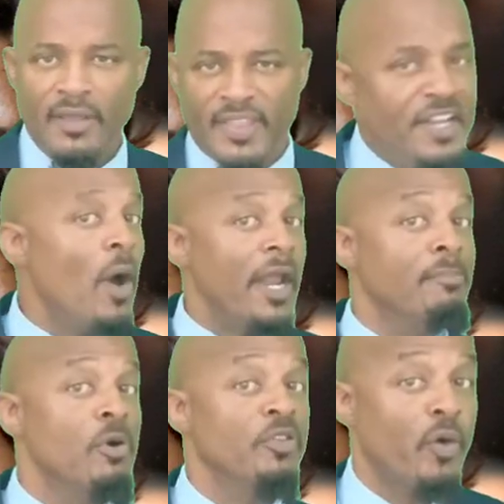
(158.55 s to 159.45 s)
They know how
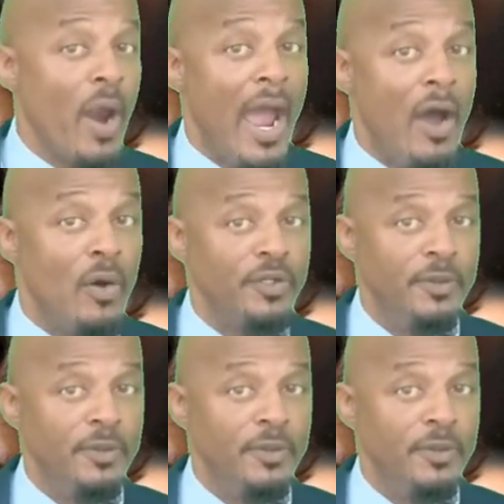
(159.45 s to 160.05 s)
to move the crowd,